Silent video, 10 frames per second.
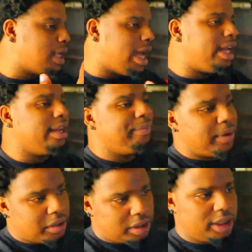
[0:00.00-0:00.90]
kind of
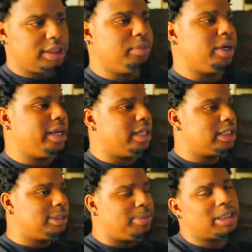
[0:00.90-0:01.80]
building this brand,
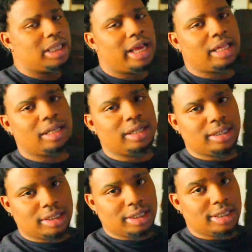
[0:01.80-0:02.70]
especially out of the
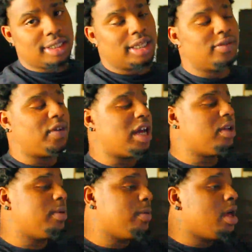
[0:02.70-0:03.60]
success
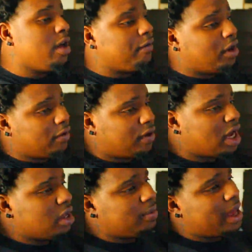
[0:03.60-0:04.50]
Funk
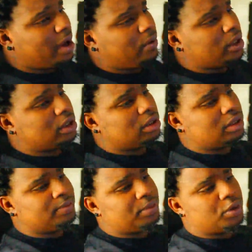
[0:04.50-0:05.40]
Volume had,
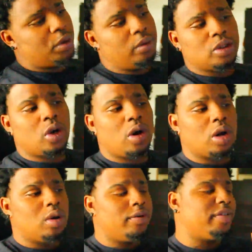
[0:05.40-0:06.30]
which we was
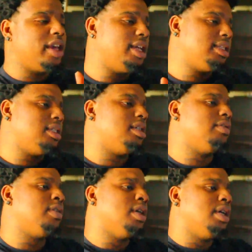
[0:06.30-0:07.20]
hardcore fans
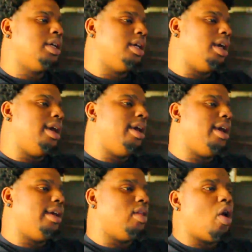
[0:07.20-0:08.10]
of,
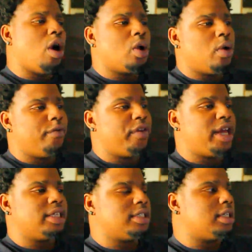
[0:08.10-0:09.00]
and hardcore
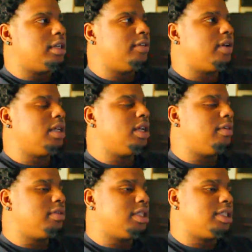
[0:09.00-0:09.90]
fans of
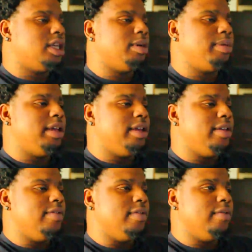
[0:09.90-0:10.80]
enough to still be